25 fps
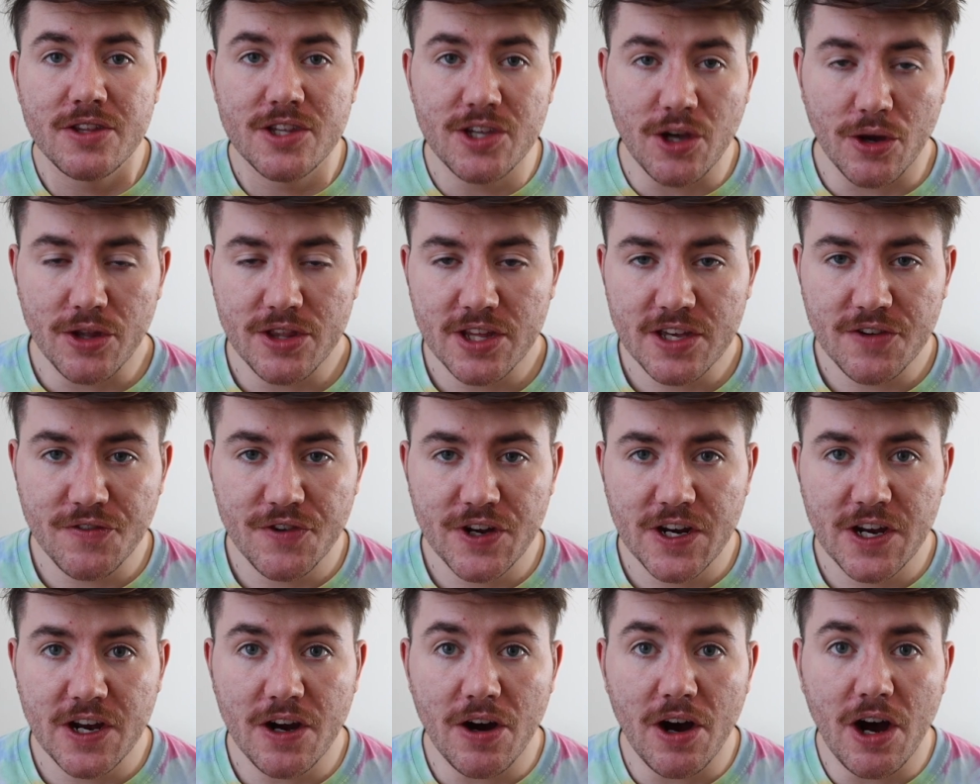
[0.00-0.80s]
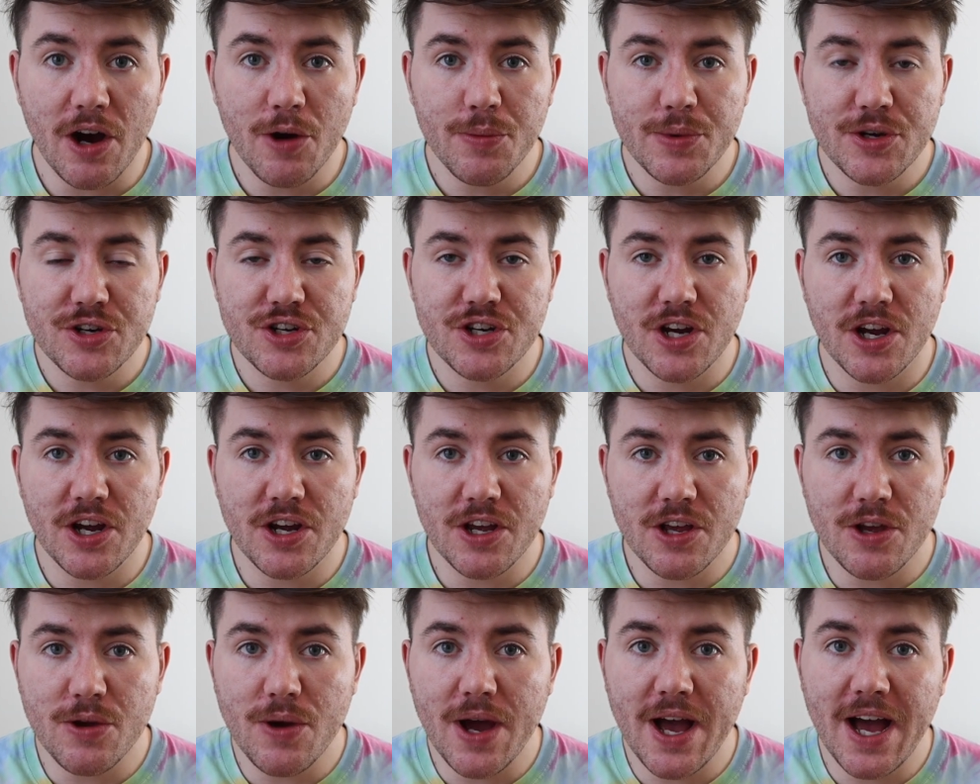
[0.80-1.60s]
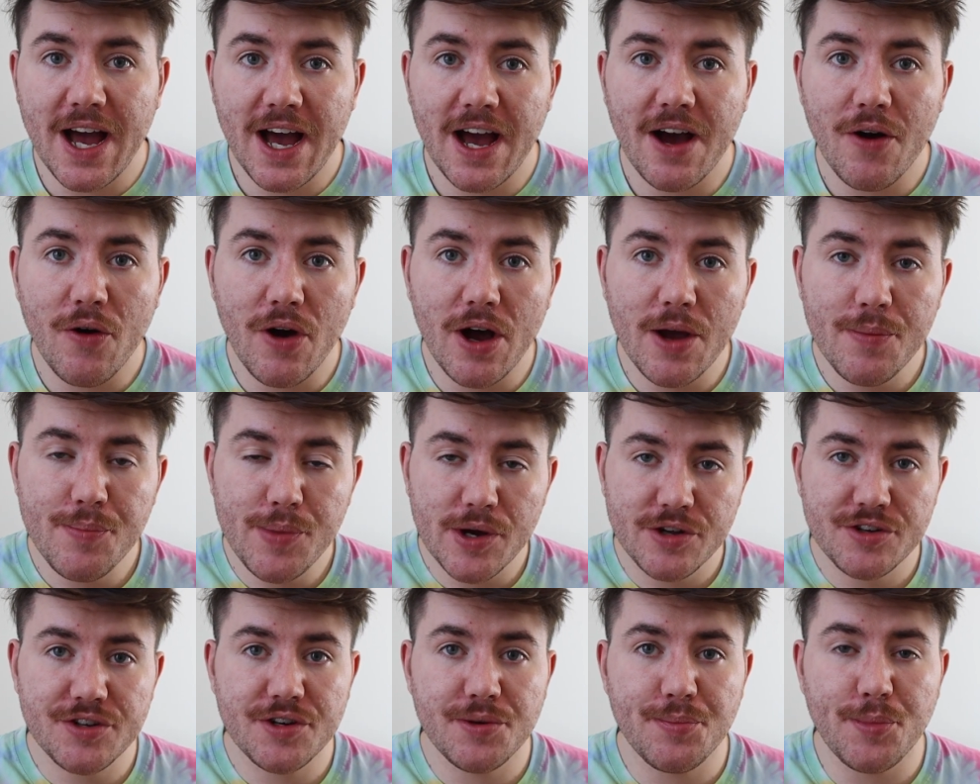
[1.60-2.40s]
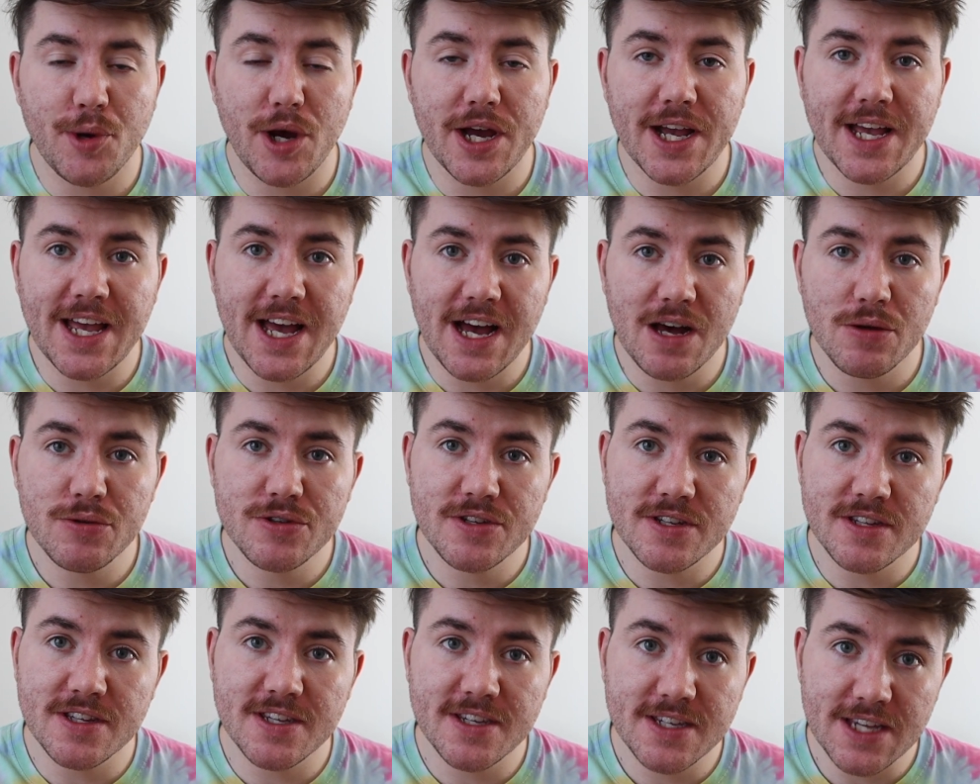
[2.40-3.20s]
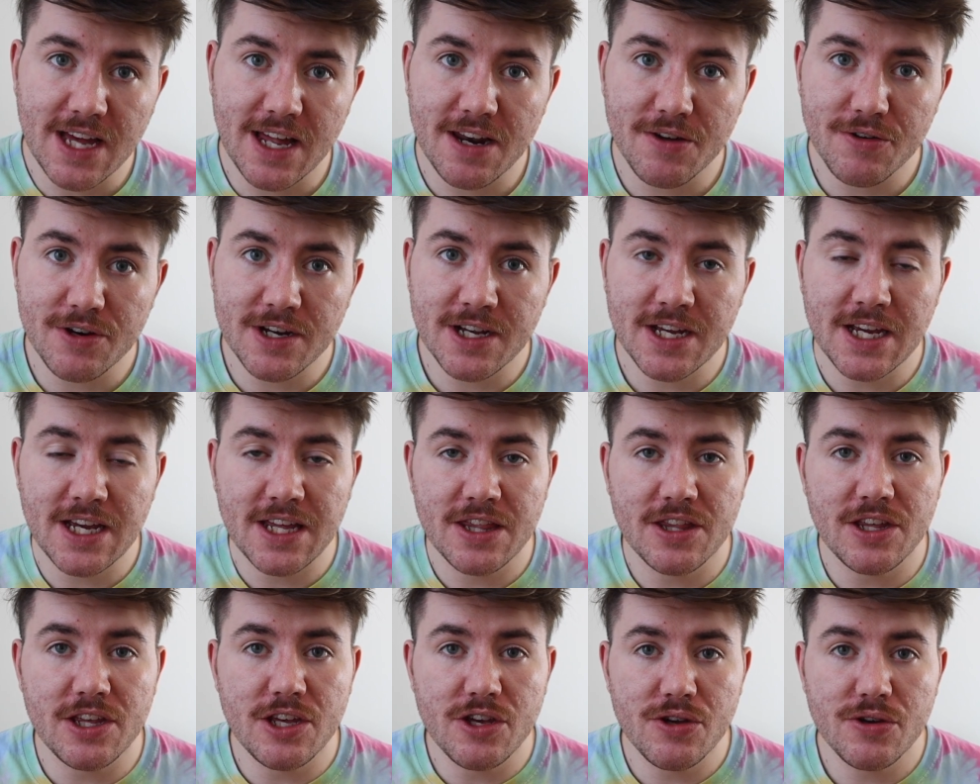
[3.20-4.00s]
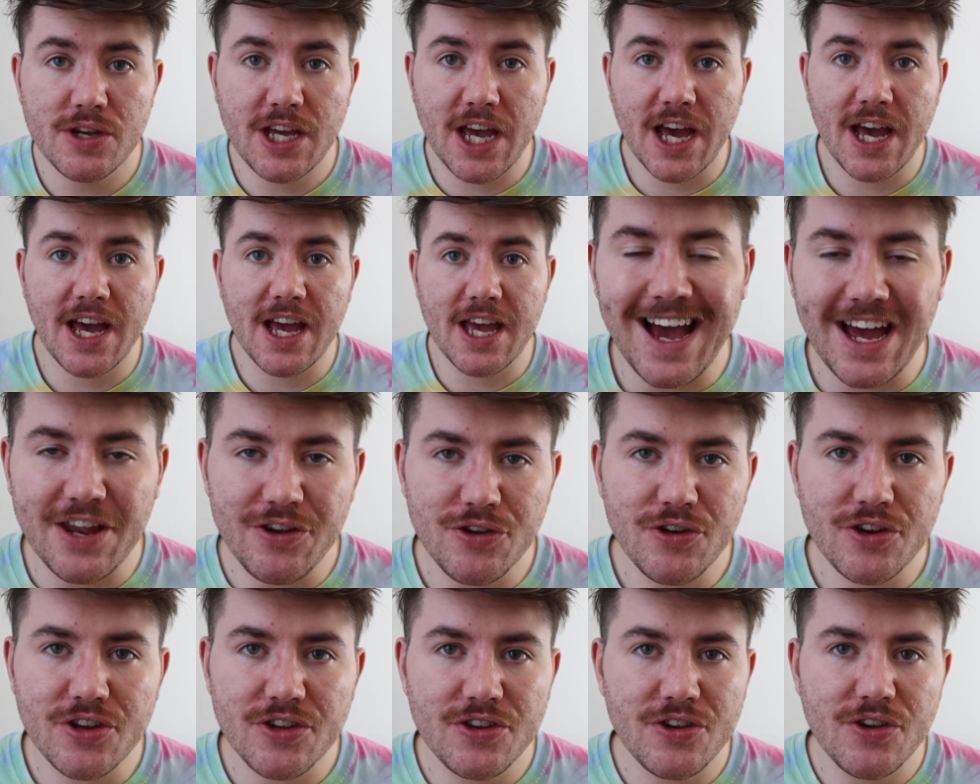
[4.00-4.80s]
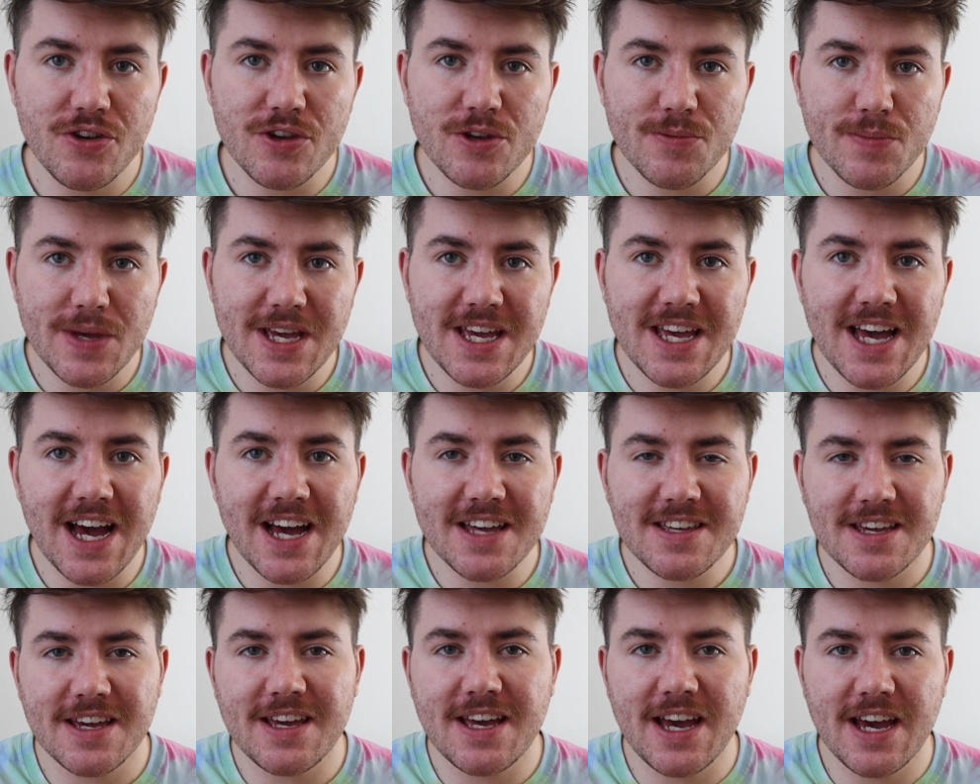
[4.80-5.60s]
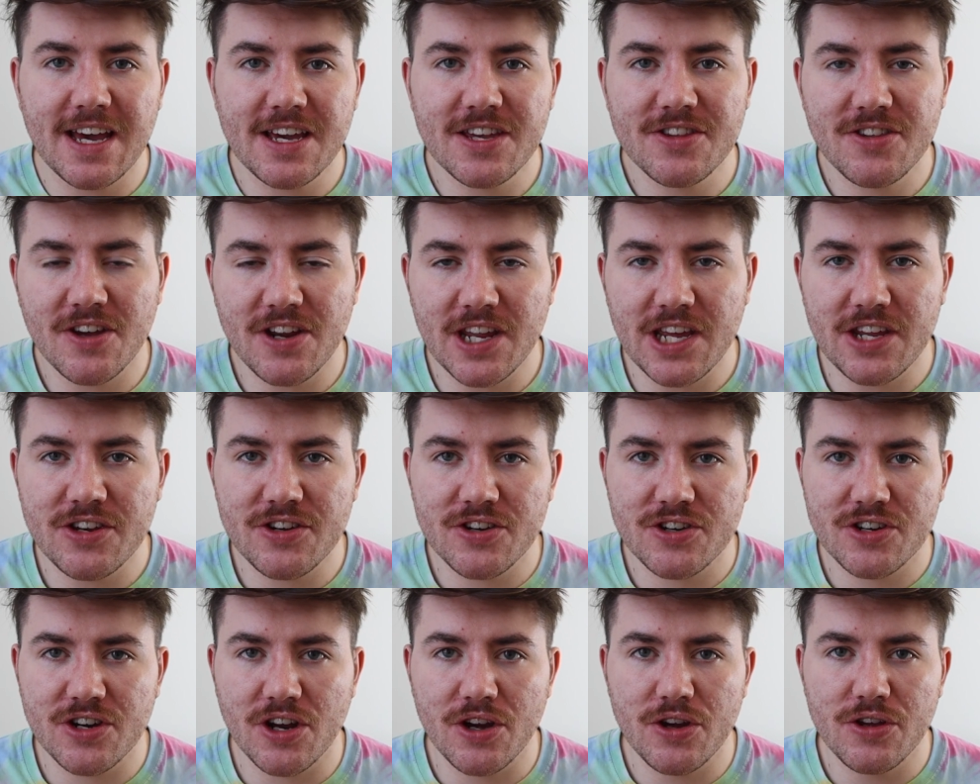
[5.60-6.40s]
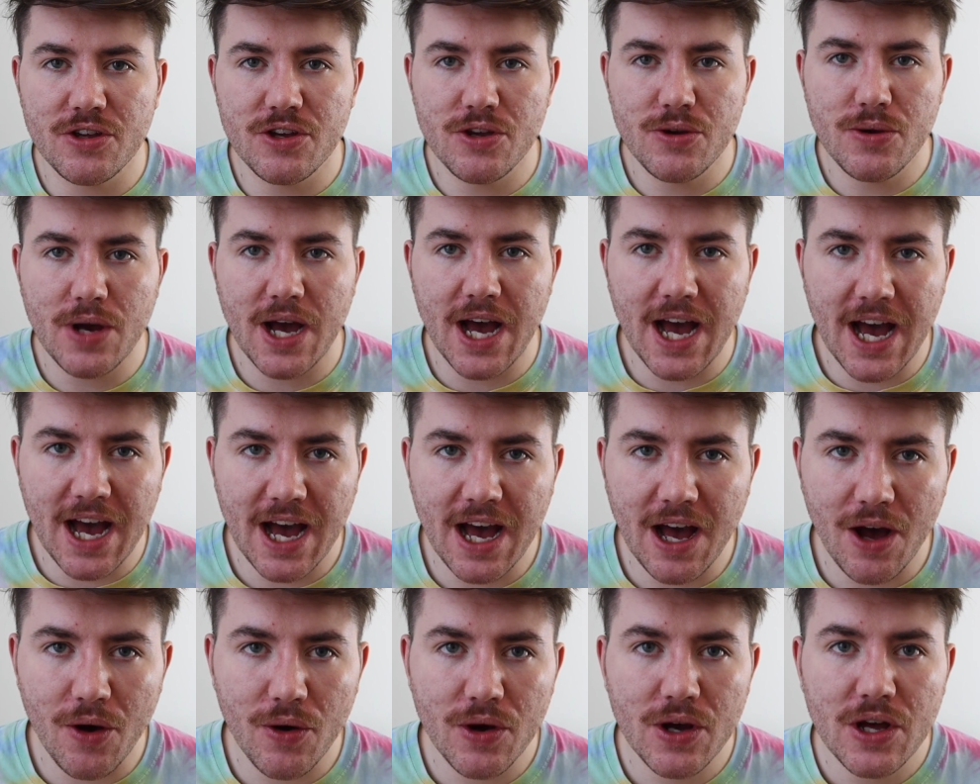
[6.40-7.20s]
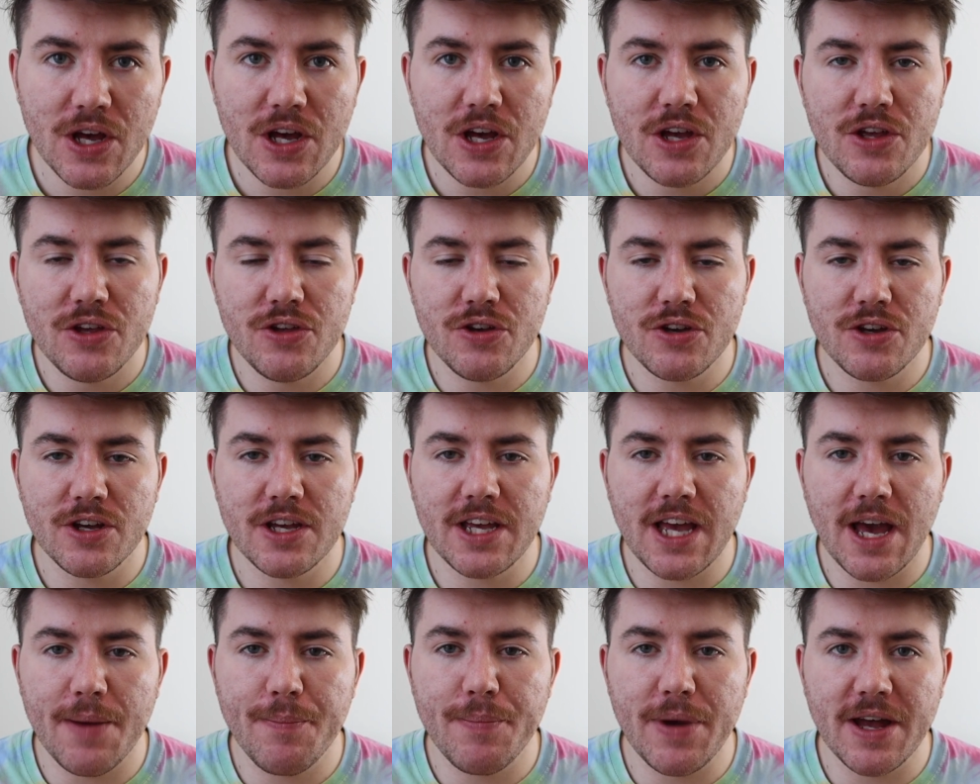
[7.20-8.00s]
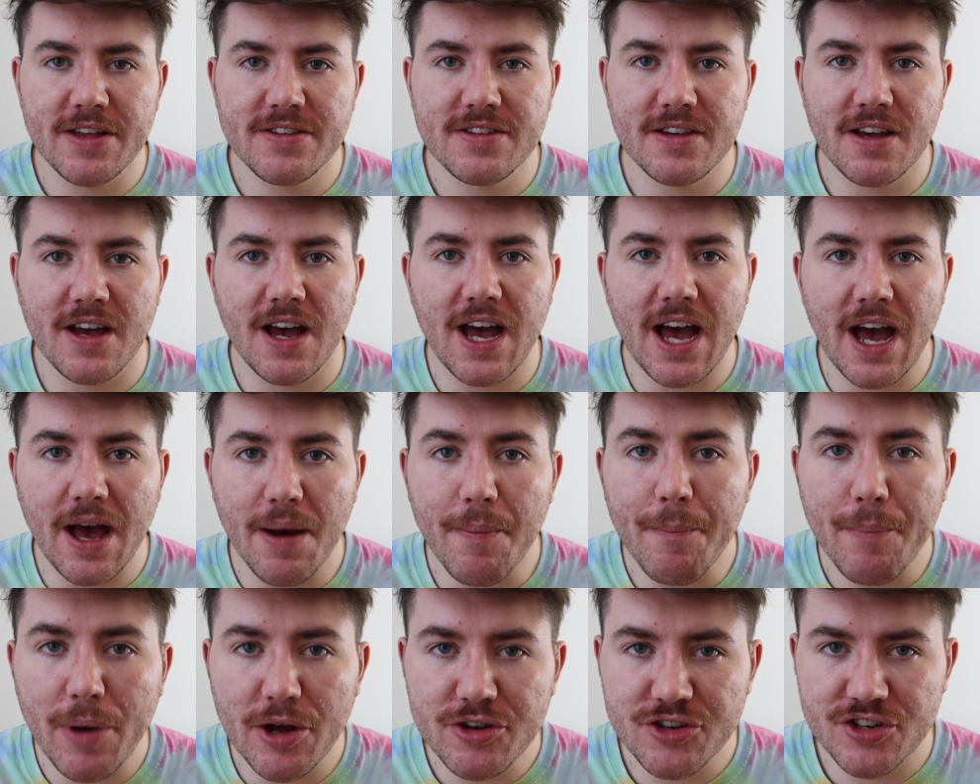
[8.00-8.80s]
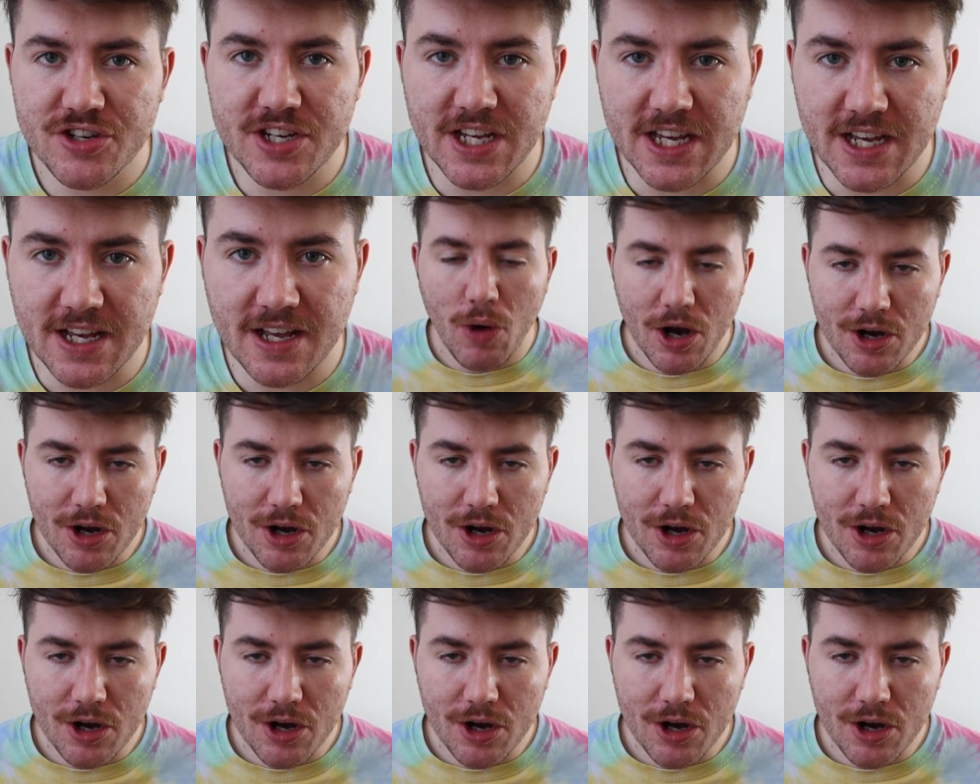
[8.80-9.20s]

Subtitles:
So in this video, I'll be showing you how I budget my accountant's salary in the UK, and you can use me as a case study to show you how you can get better at budgeting.